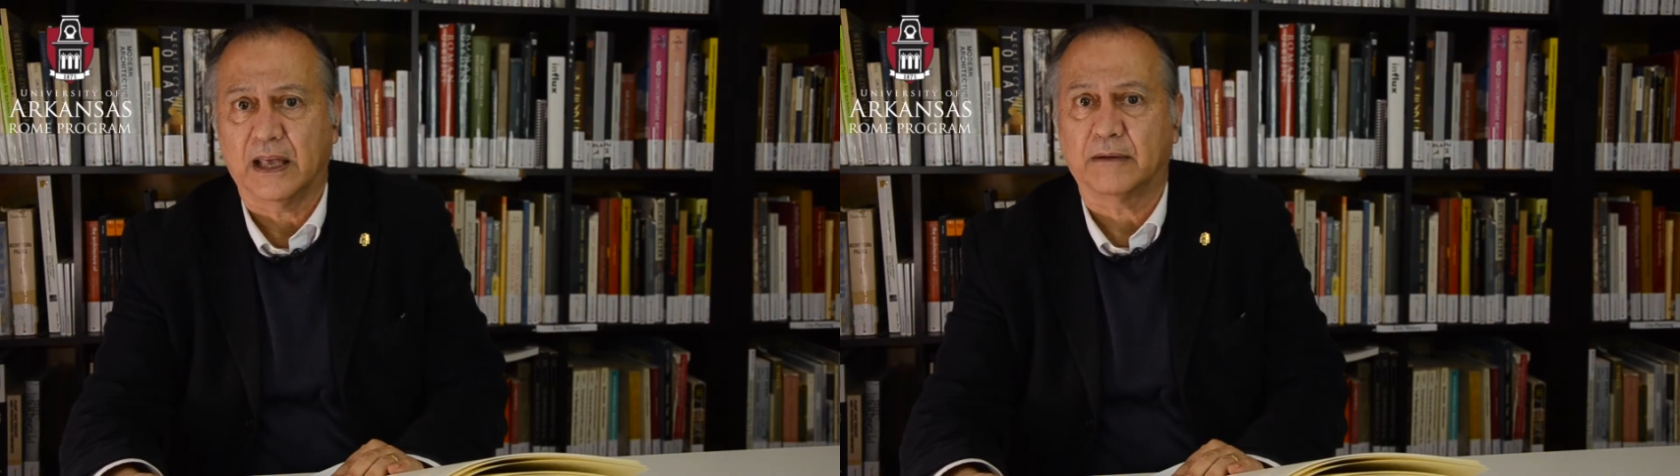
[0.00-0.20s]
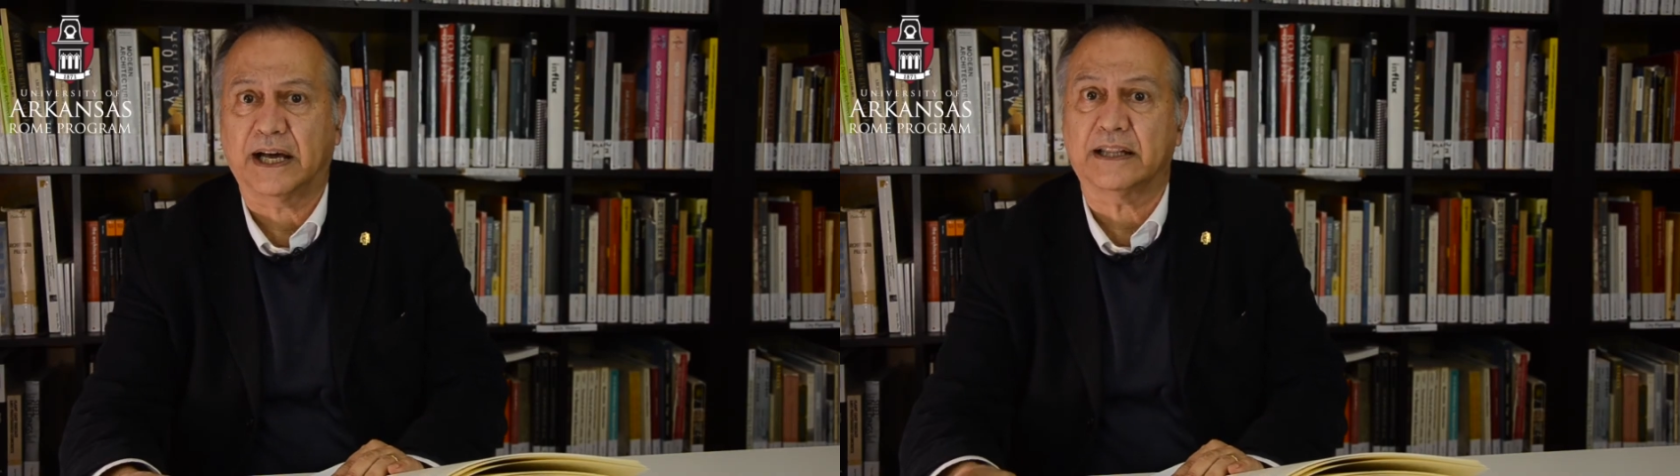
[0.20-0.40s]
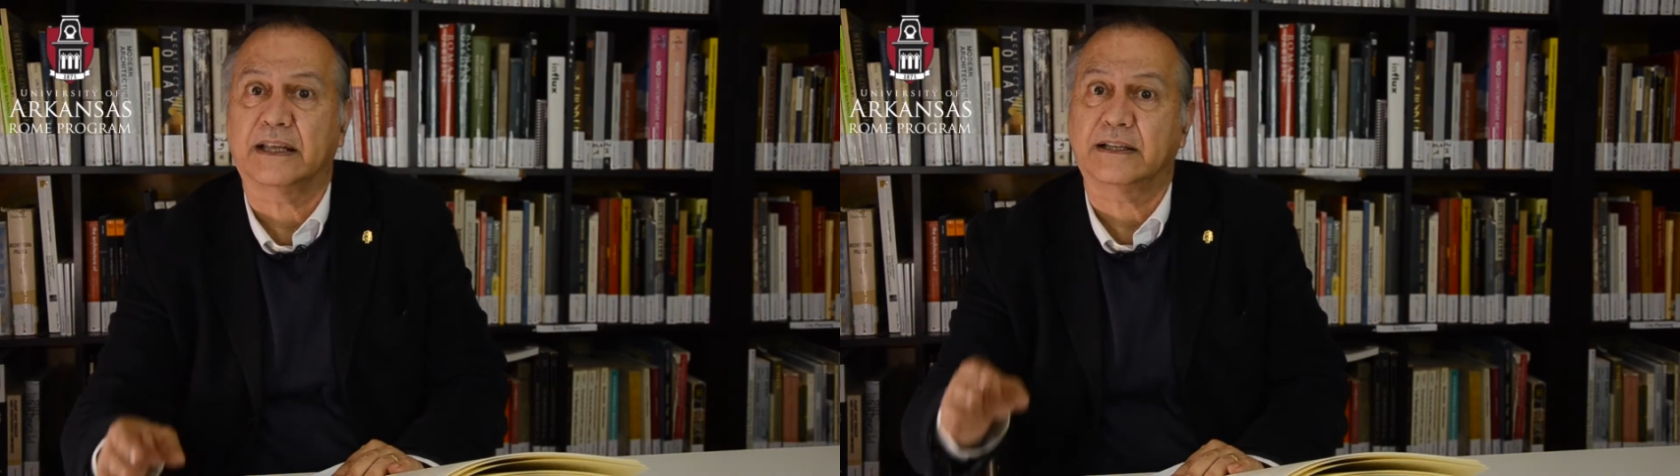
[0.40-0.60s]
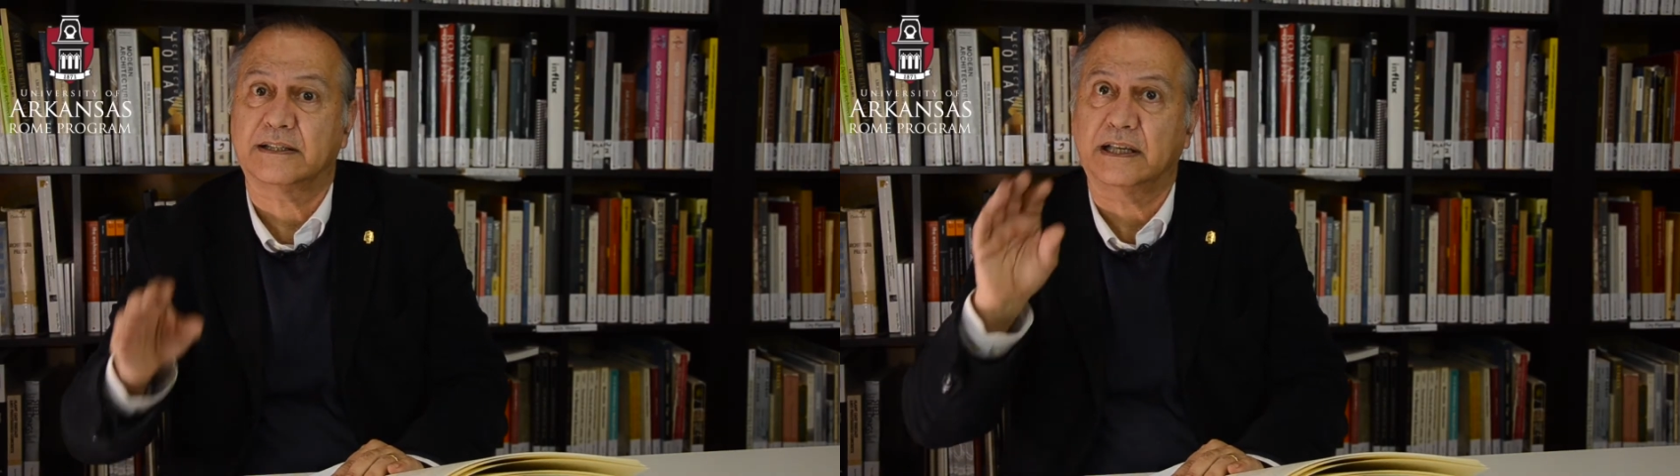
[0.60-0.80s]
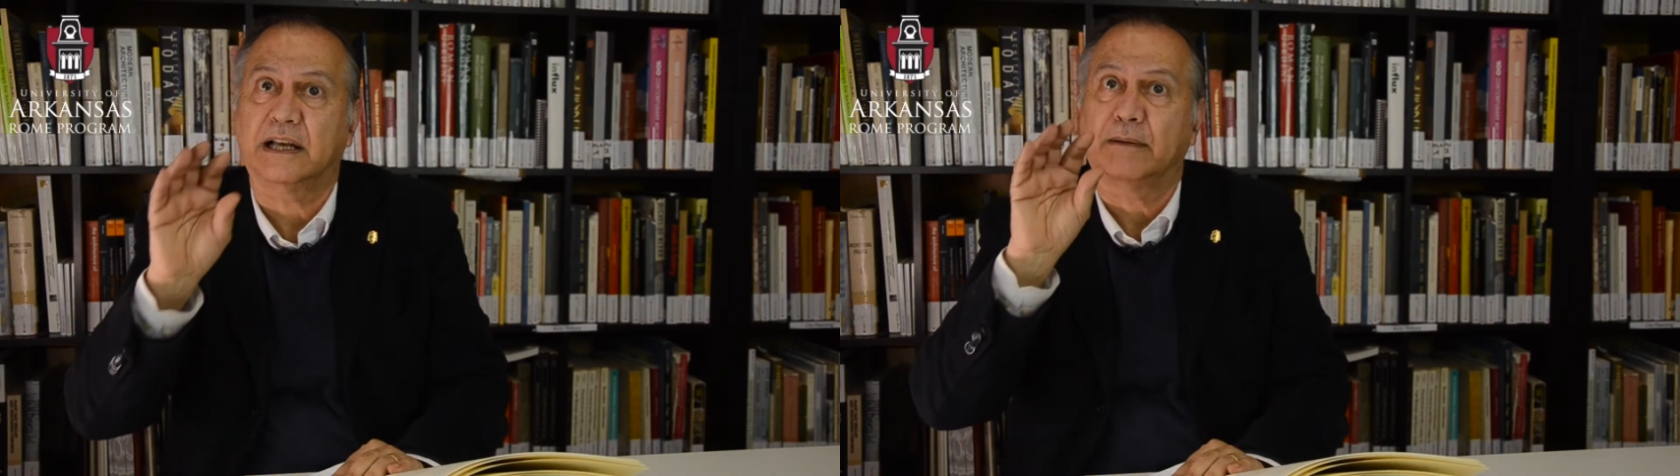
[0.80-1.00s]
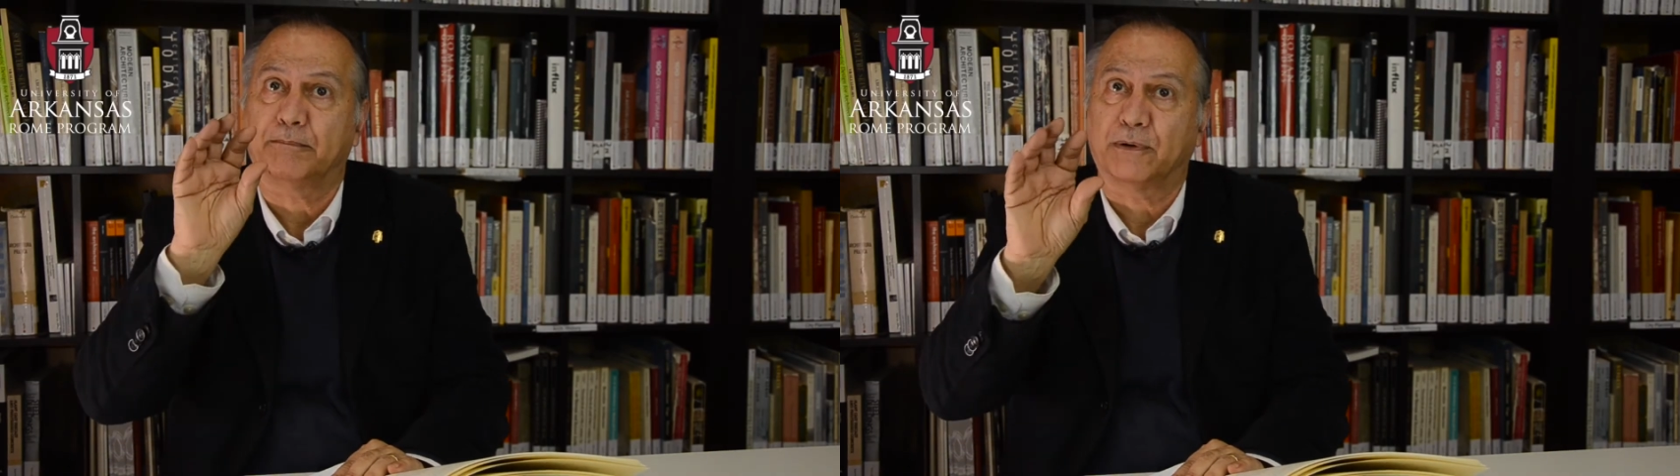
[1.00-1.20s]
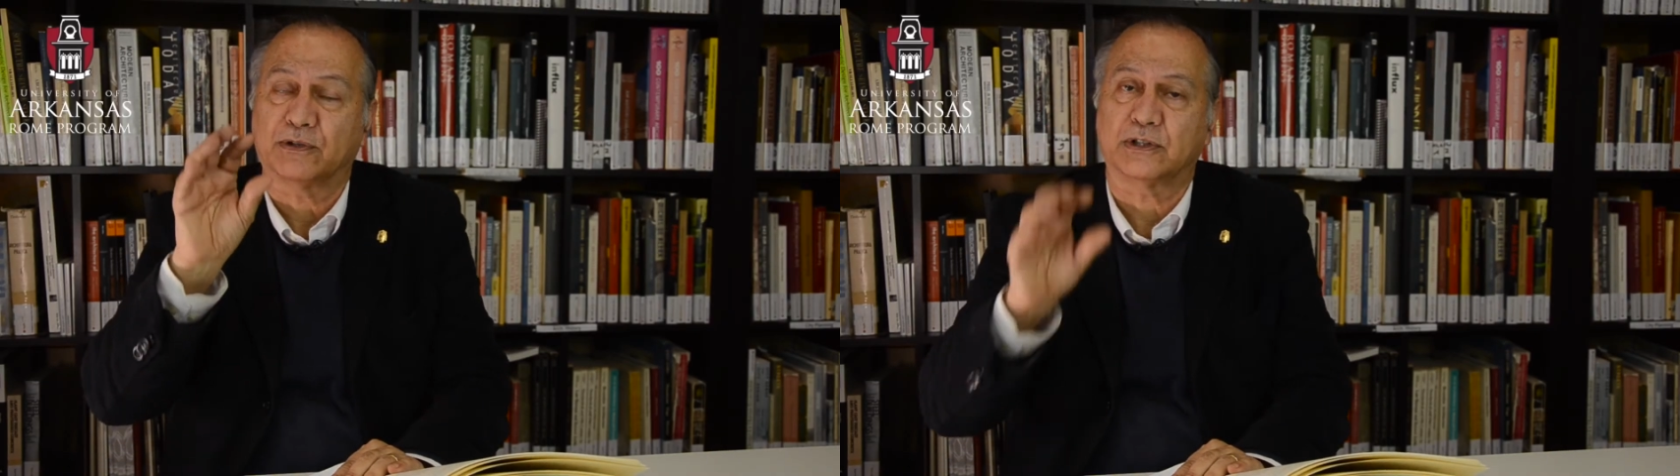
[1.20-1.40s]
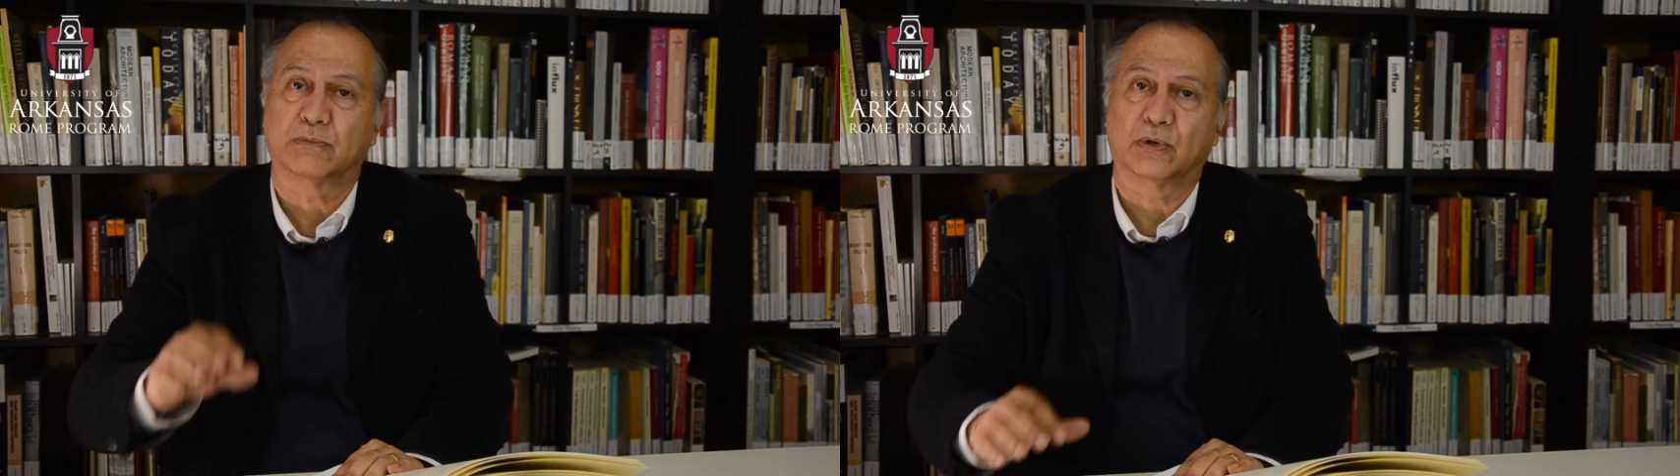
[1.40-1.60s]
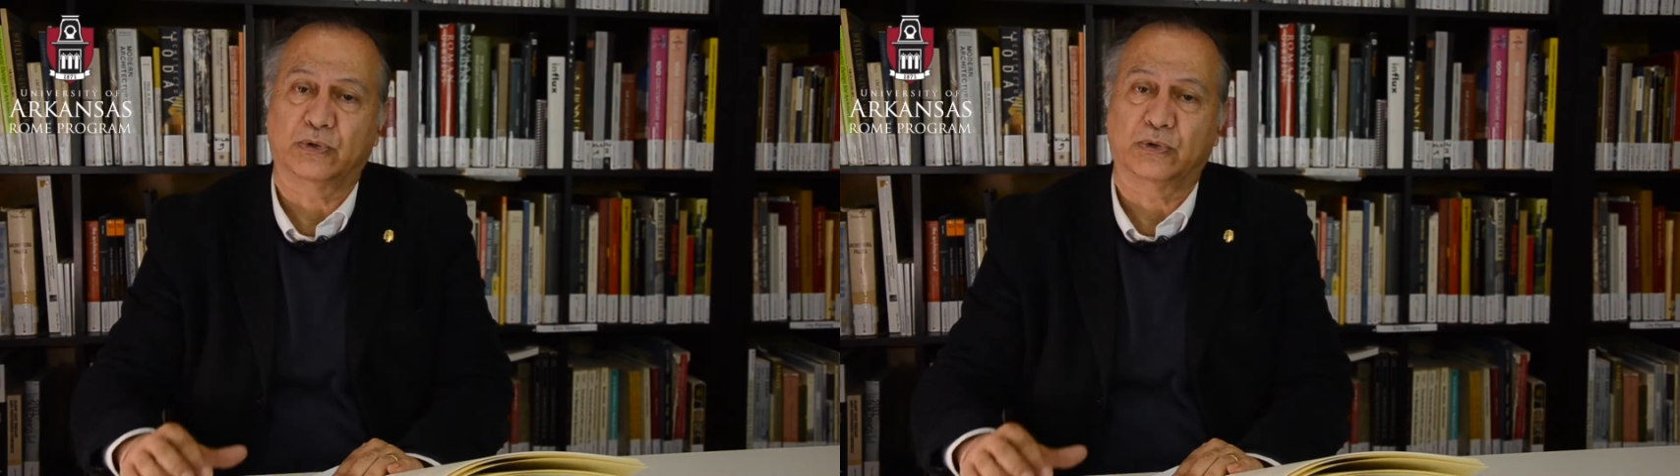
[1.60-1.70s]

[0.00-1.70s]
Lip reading: But it's still possible